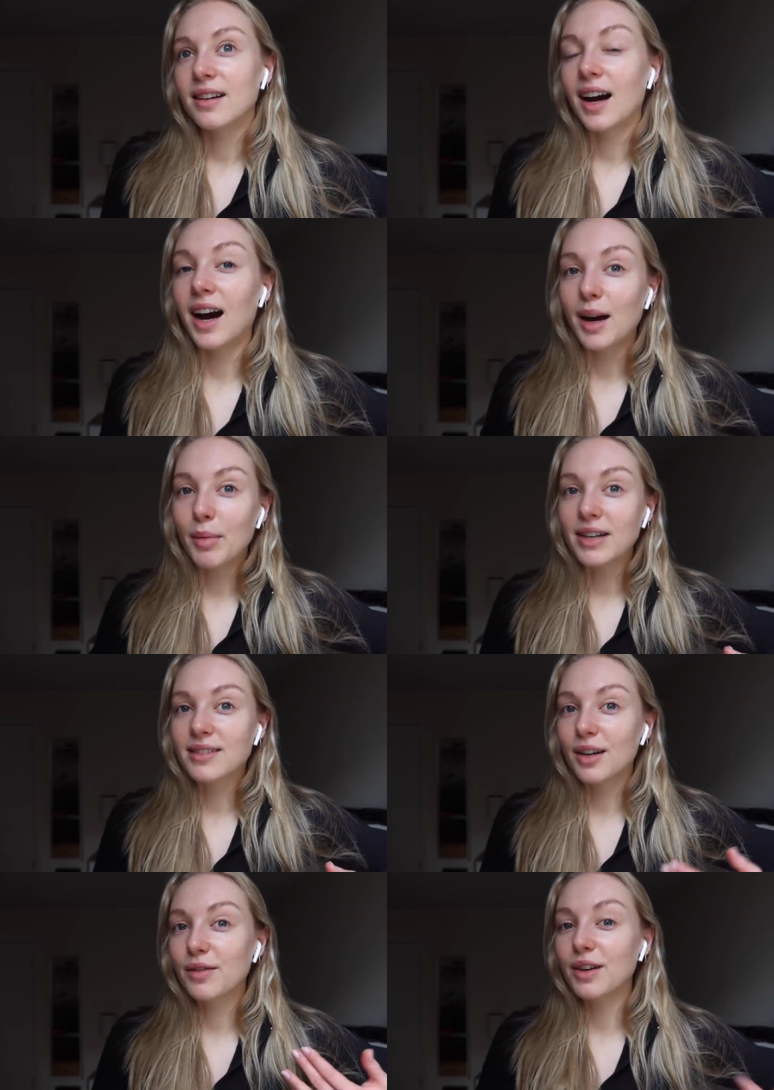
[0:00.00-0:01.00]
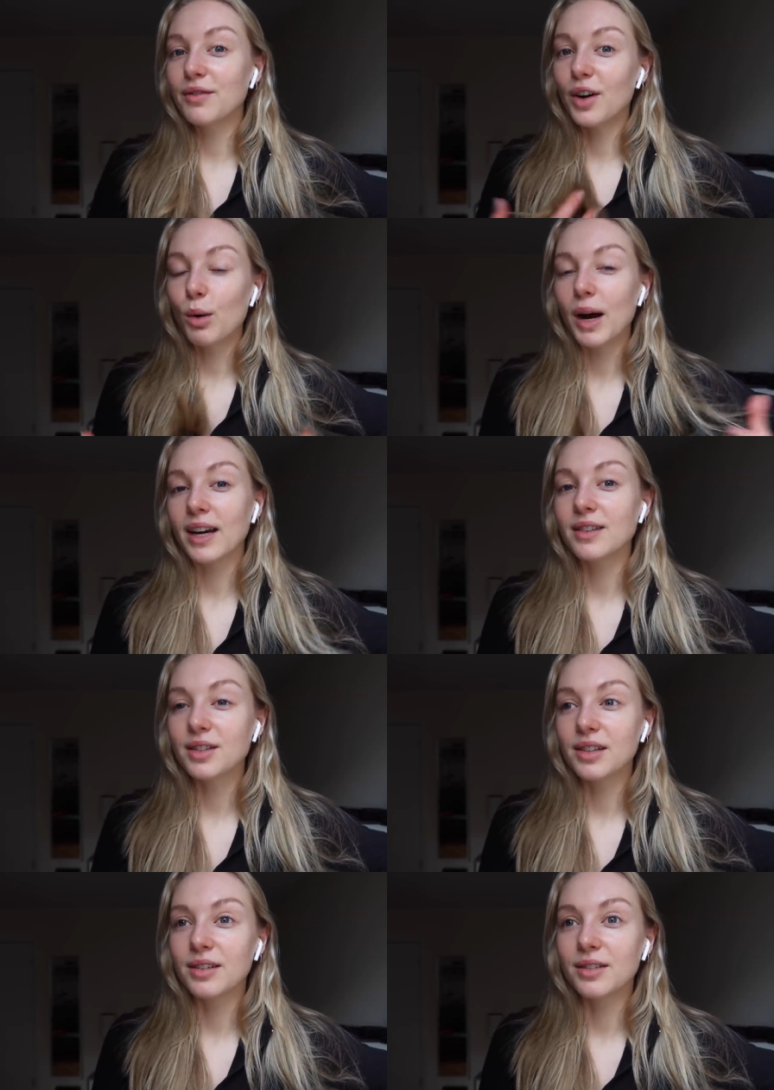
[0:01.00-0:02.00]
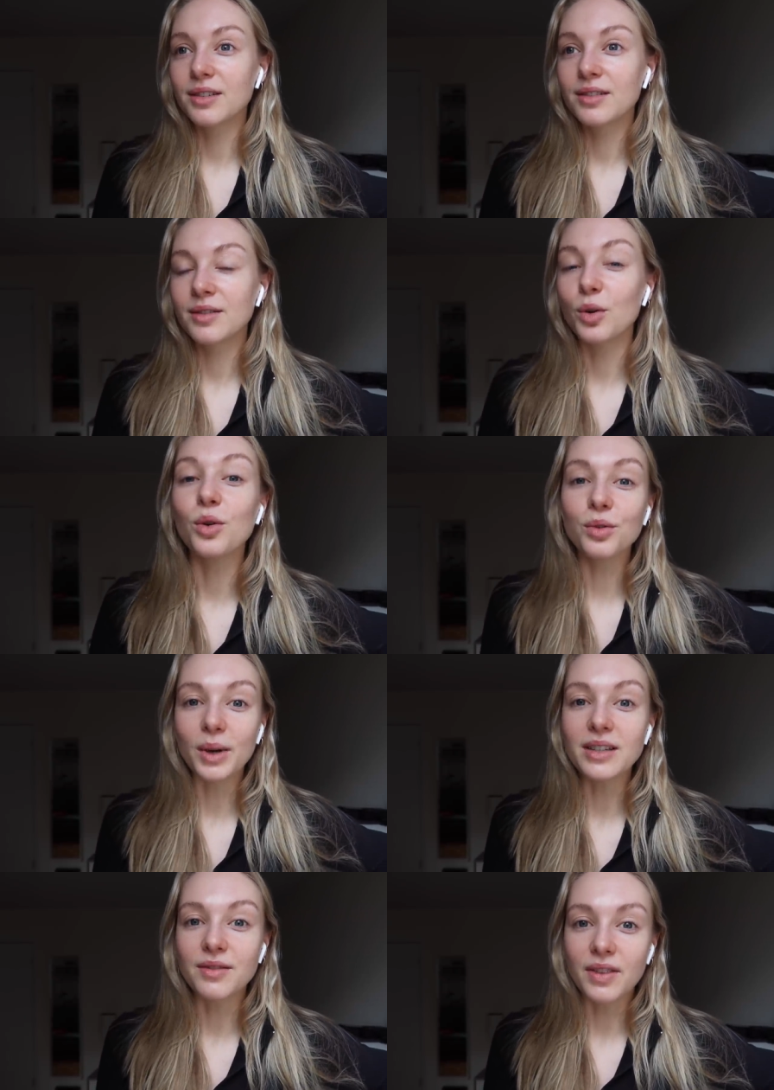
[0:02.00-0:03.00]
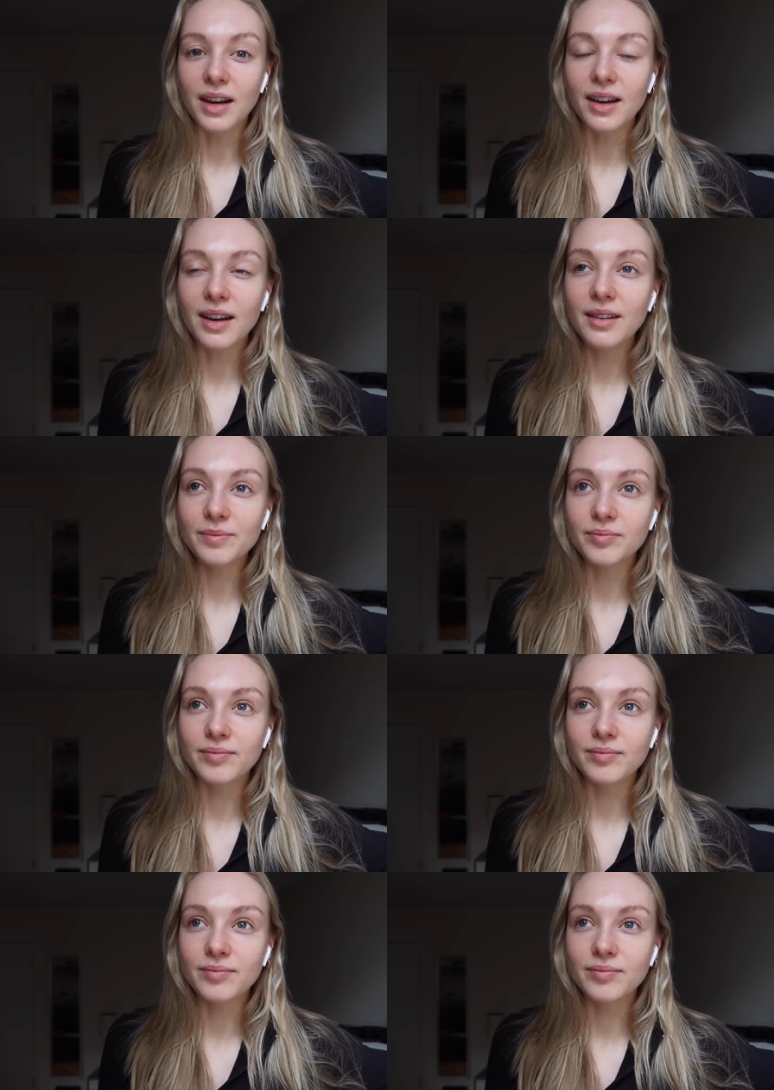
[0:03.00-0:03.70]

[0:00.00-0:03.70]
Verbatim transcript: I myself can fall back into old ways of thinking.